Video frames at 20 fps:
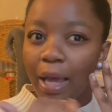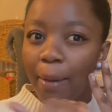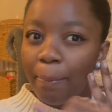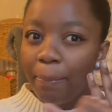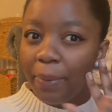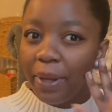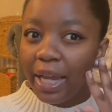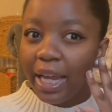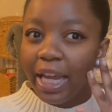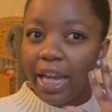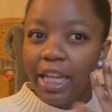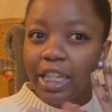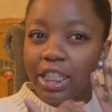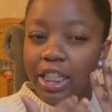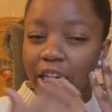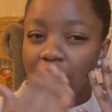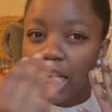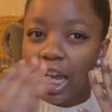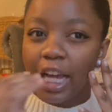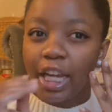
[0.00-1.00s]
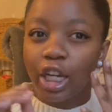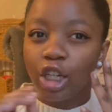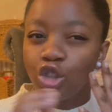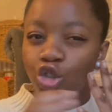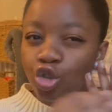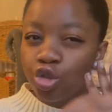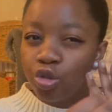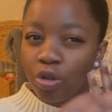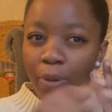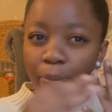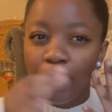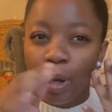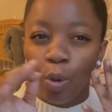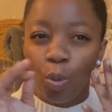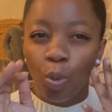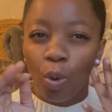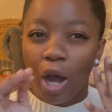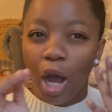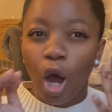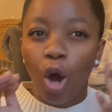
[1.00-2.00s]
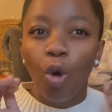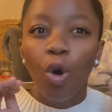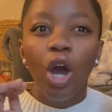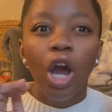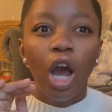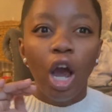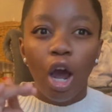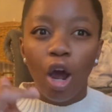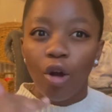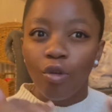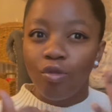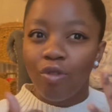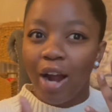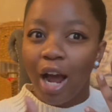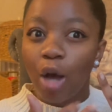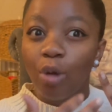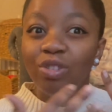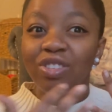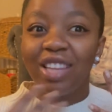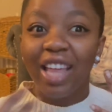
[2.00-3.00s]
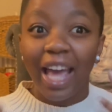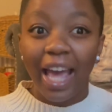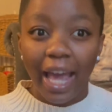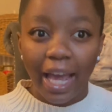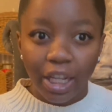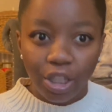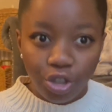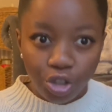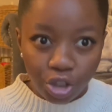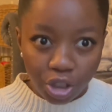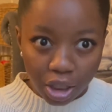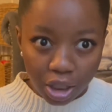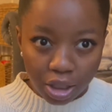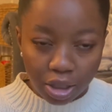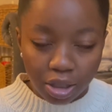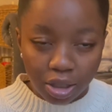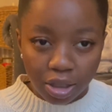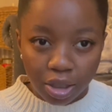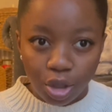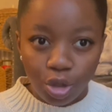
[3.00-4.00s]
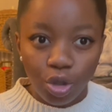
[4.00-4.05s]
beard and like trim it well around the edges,